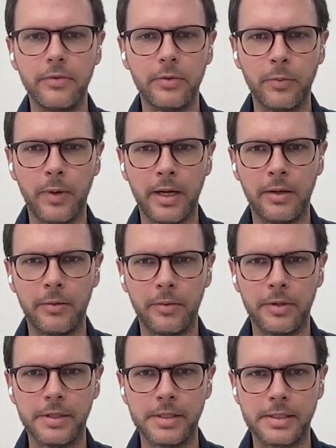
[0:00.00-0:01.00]
even when
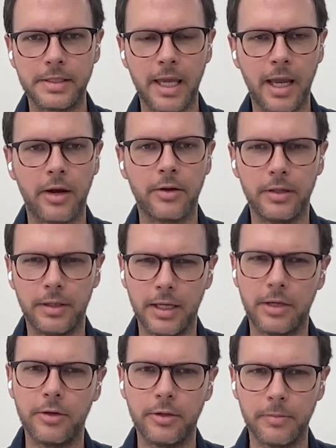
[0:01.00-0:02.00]
it was care that
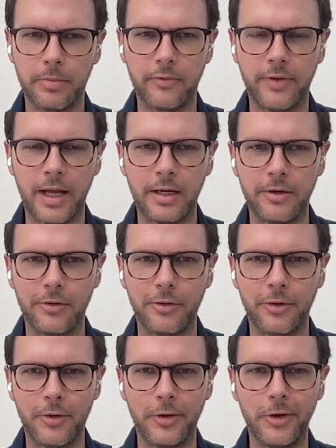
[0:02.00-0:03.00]
they couldn't provide
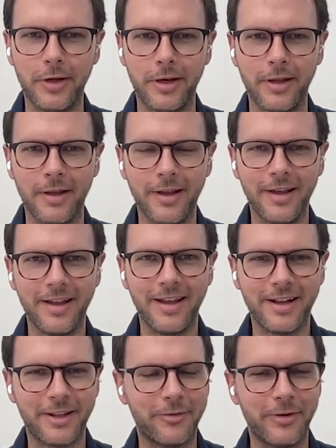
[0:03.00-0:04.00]
under their own hood.
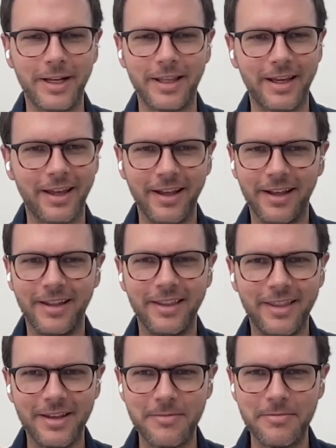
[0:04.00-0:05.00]
And it's funny, like
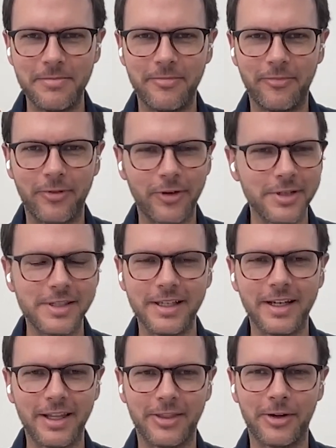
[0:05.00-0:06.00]
the
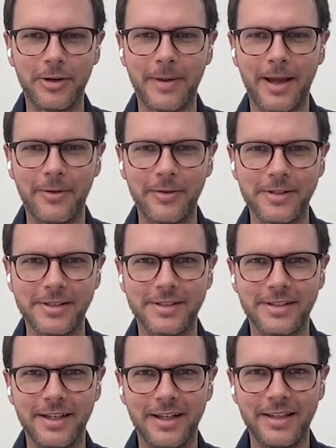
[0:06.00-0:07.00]
first thing I thought about
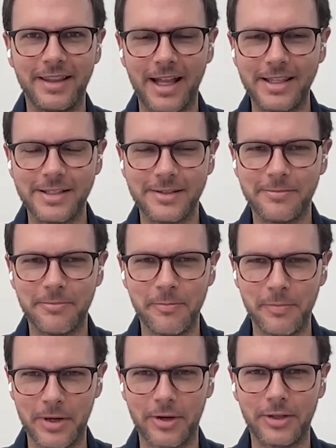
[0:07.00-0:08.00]
was that's
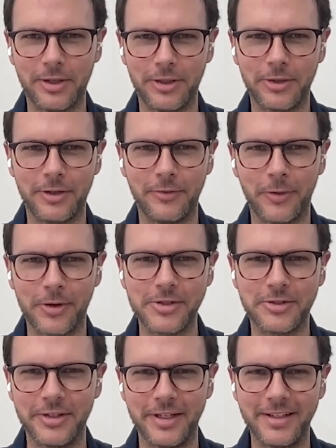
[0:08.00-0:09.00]
Miracle on
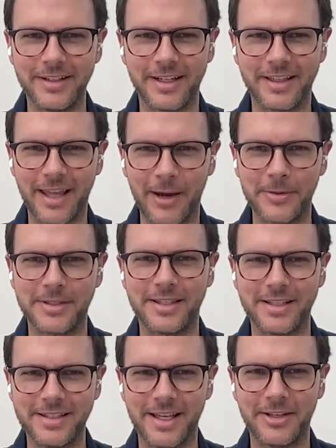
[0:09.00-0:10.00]
34th Street. Like that
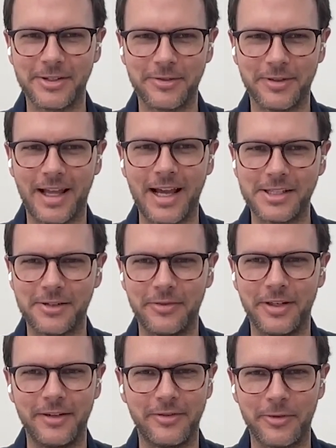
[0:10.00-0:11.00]
was the sales
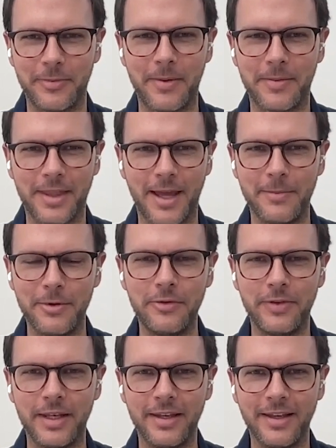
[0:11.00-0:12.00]
philosophy. If you remember that
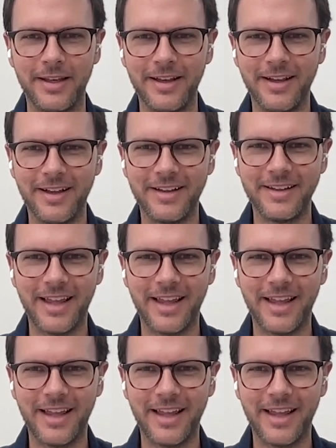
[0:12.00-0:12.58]
movie,